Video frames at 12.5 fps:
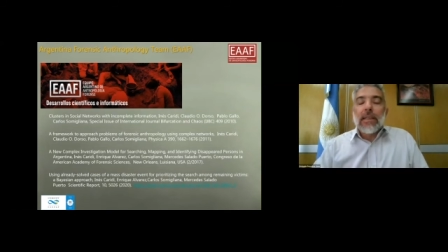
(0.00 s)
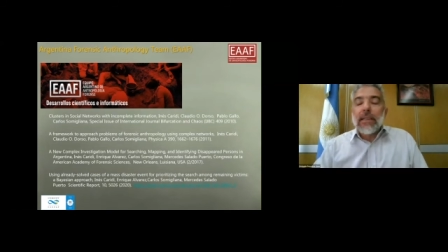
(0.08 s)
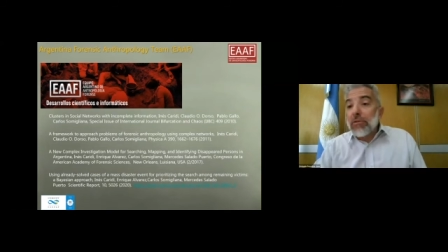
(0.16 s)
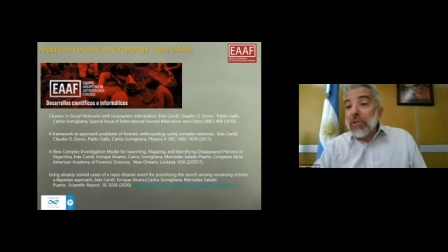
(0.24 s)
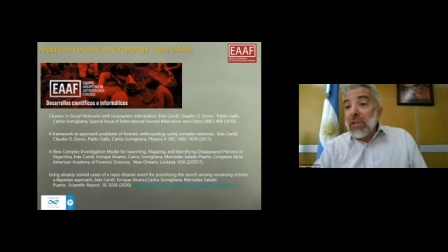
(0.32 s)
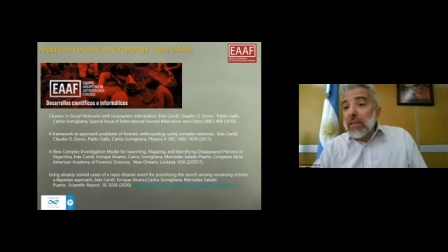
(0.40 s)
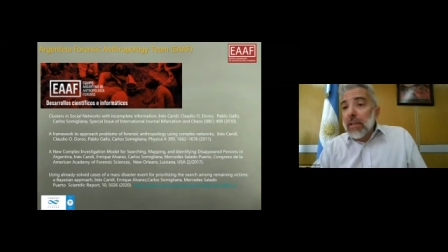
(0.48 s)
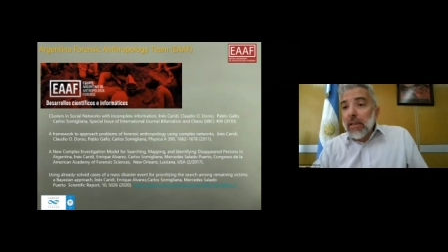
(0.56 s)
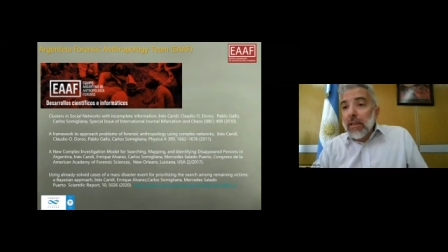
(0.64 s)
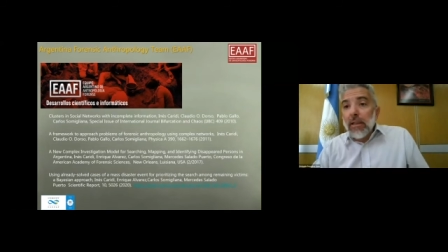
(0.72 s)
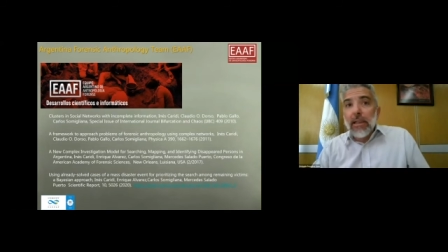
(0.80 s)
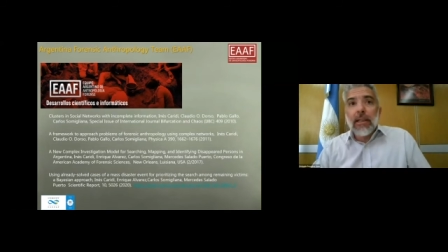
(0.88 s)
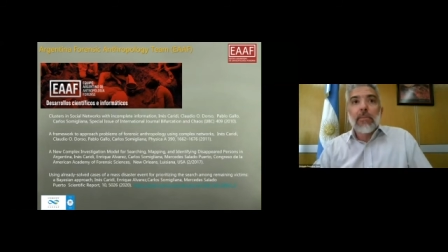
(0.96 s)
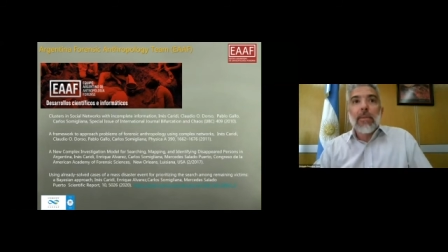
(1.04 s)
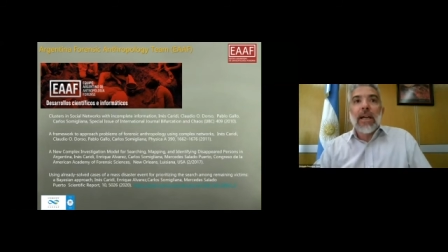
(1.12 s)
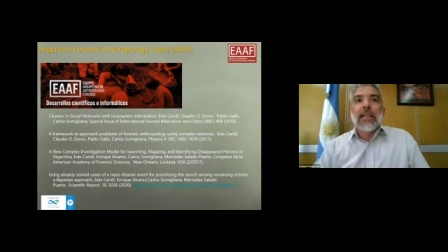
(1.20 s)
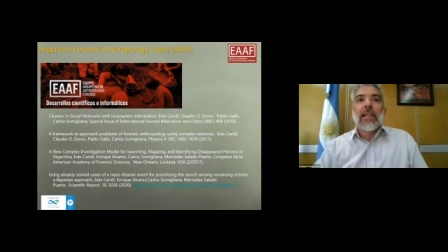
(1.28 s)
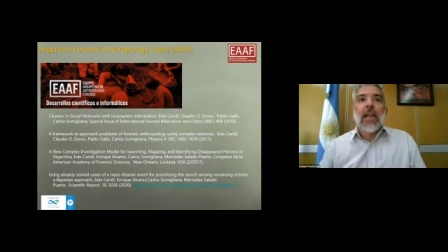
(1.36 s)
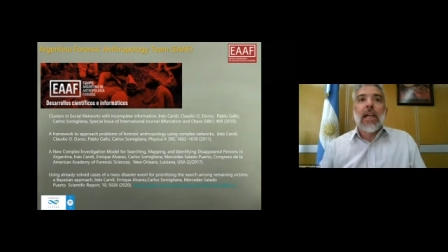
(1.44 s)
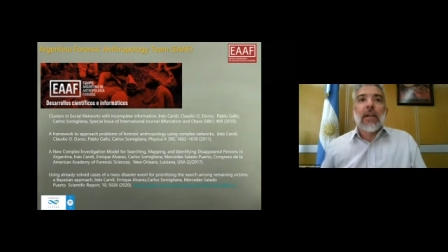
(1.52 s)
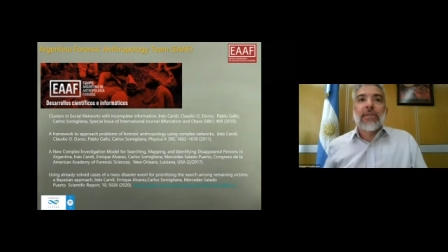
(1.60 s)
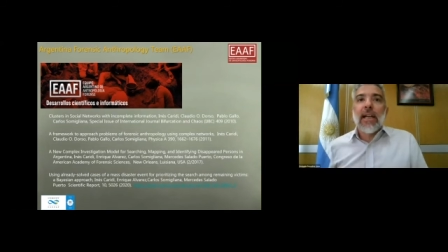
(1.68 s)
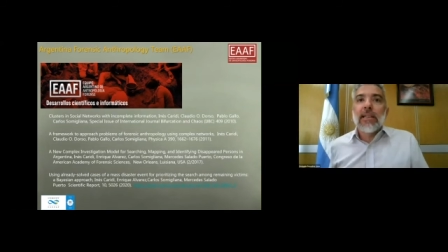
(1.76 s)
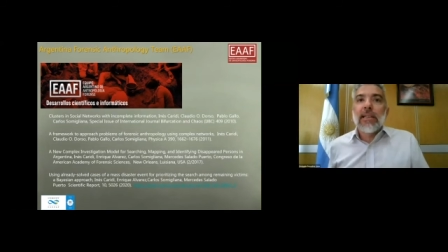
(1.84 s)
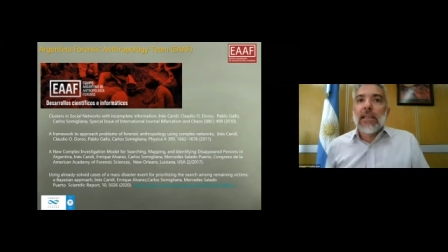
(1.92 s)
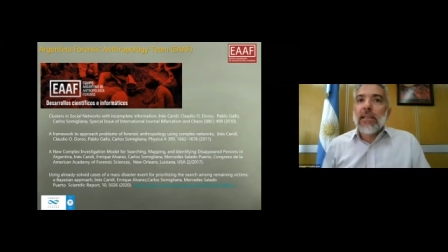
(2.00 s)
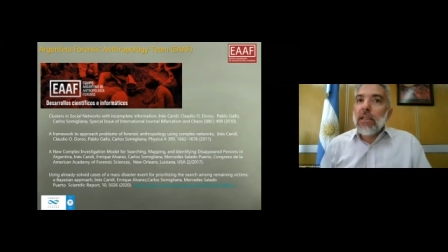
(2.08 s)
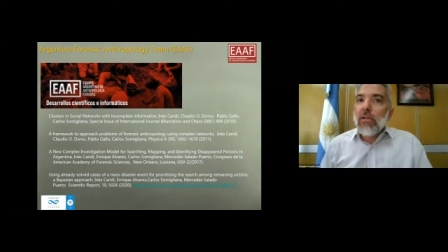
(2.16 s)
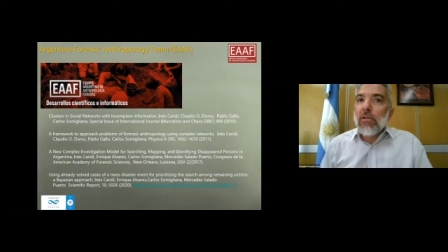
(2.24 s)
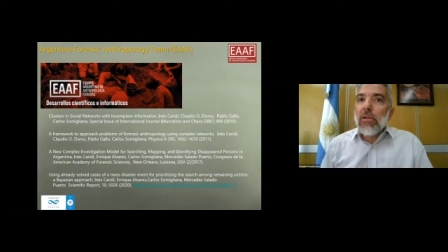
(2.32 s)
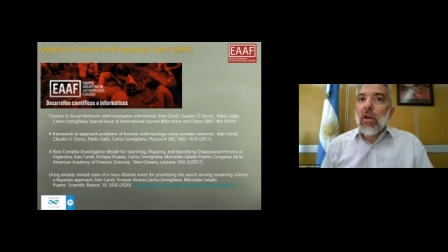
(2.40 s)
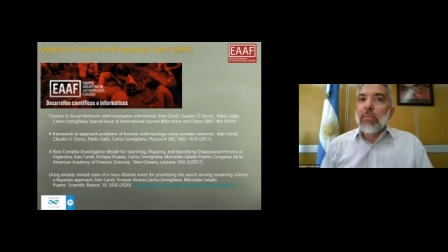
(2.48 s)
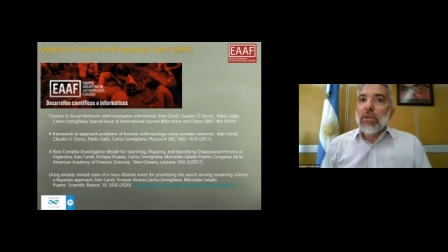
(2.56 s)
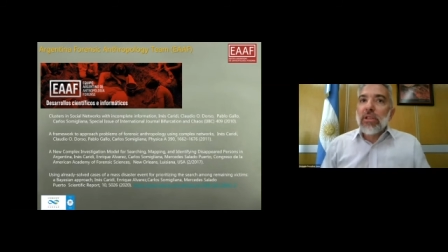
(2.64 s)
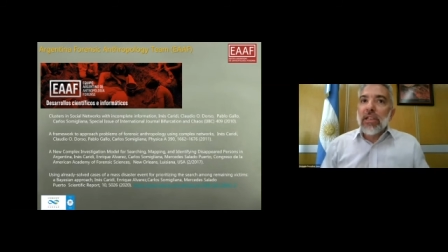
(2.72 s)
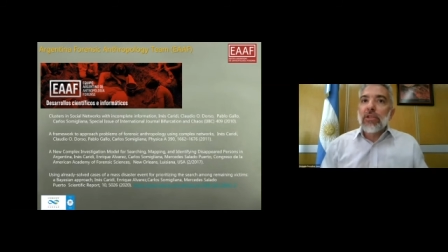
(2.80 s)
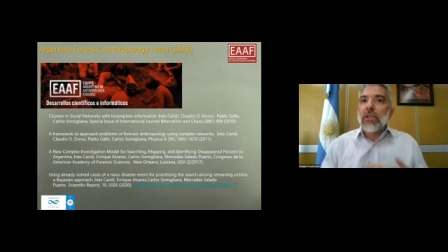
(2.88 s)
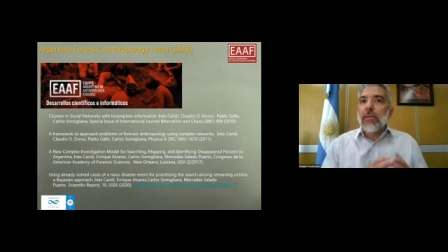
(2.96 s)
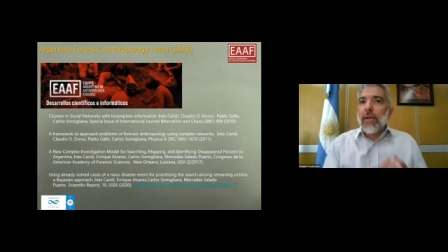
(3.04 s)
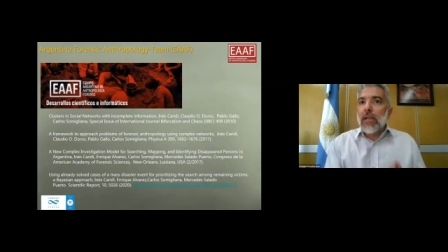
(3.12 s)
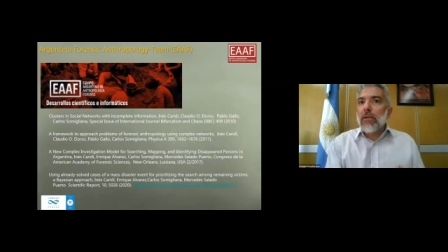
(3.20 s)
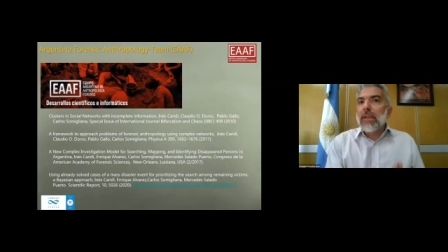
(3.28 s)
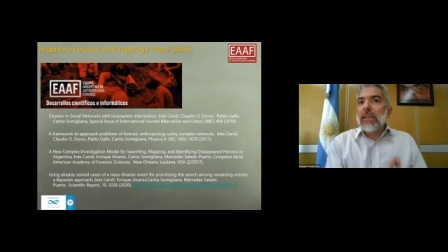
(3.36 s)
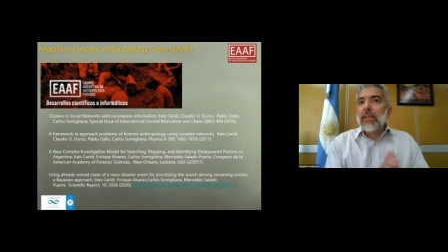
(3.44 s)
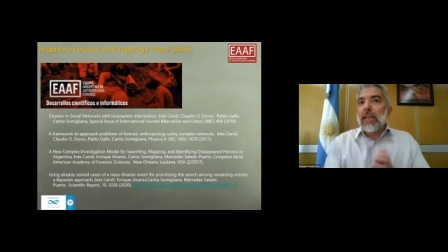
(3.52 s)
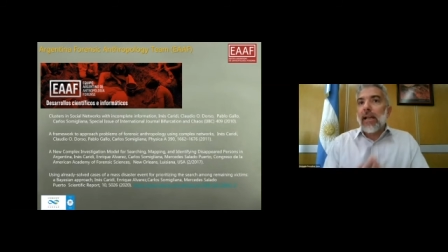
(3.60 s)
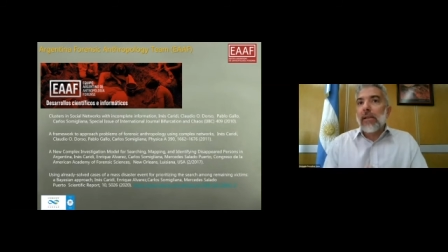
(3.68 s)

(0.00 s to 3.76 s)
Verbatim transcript: recent research led by the E A A F scientists include computation developments